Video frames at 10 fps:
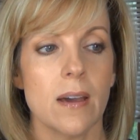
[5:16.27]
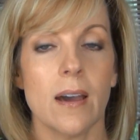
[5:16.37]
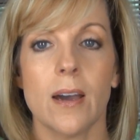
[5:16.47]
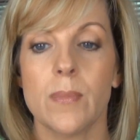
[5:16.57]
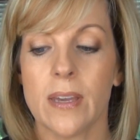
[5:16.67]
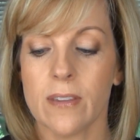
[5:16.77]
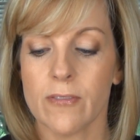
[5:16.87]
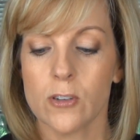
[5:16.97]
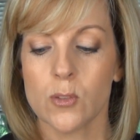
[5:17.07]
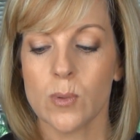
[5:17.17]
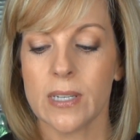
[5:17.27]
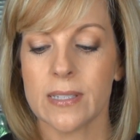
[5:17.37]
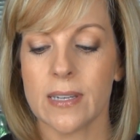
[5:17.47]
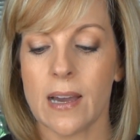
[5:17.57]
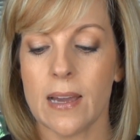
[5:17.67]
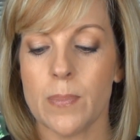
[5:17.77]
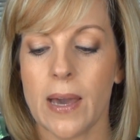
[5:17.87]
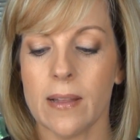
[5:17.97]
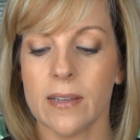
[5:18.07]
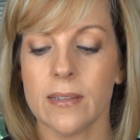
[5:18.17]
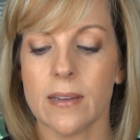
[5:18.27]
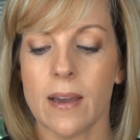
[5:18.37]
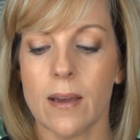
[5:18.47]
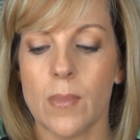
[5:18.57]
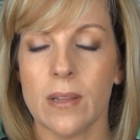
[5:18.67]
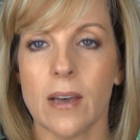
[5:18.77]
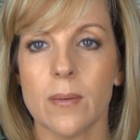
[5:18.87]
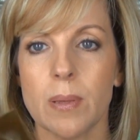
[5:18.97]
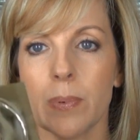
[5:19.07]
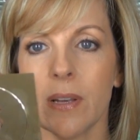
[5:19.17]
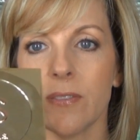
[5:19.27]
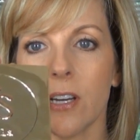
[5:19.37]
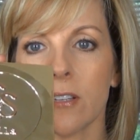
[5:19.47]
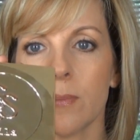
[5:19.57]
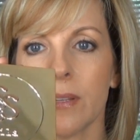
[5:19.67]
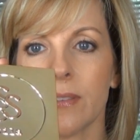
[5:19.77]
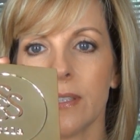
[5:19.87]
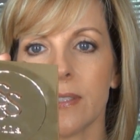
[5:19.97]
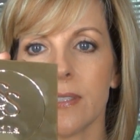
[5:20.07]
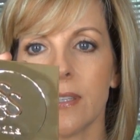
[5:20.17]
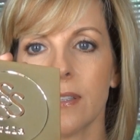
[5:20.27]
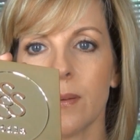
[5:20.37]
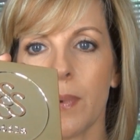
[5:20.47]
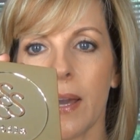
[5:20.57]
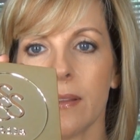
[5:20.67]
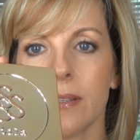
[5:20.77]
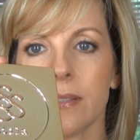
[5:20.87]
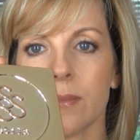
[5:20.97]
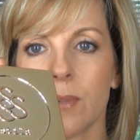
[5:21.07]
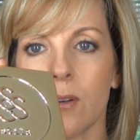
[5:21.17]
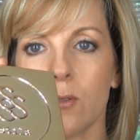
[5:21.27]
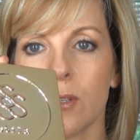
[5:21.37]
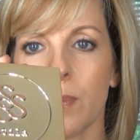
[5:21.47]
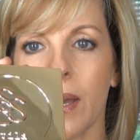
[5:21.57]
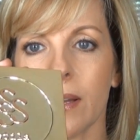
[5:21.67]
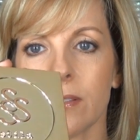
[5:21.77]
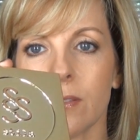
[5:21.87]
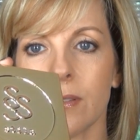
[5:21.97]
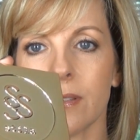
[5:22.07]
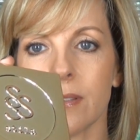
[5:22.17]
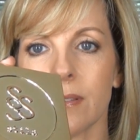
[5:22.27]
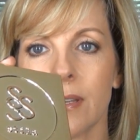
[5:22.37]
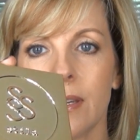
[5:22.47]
And the first one is an eye palette. A lot of people have talked about these Stila palettes. I'm going to hold it back so it doesn't,